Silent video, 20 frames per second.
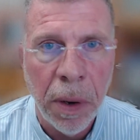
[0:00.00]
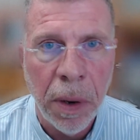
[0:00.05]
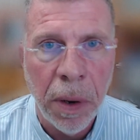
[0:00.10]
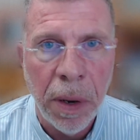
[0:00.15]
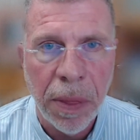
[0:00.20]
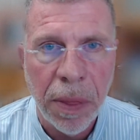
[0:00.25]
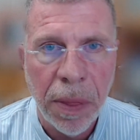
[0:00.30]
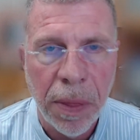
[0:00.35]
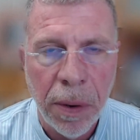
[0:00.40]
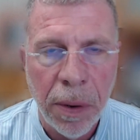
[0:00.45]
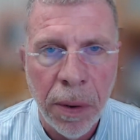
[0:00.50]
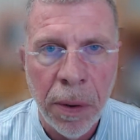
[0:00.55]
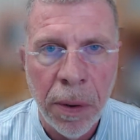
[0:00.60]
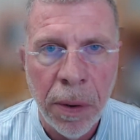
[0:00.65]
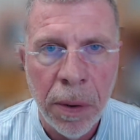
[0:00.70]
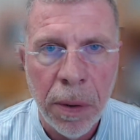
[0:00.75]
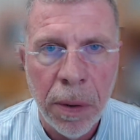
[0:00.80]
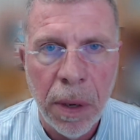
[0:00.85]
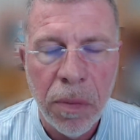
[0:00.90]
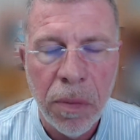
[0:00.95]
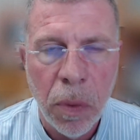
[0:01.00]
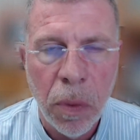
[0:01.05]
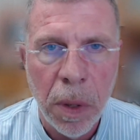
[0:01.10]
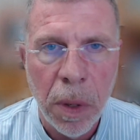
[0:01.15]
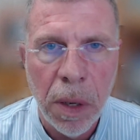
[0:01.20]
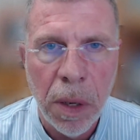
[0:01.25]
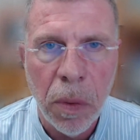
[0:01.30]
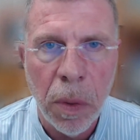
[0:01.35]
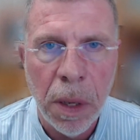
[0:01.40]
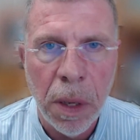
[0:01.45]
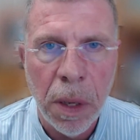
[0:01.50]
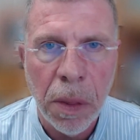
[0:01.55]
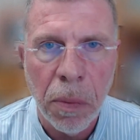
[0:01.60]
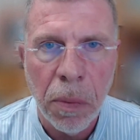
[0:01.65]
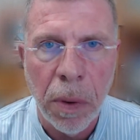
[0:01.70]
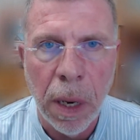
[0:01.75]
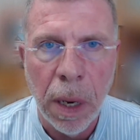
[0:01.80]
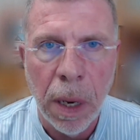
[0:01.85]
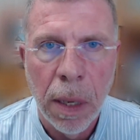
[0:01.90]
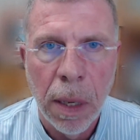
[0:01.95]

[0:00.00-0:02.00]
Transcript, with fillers: 3rd of 2023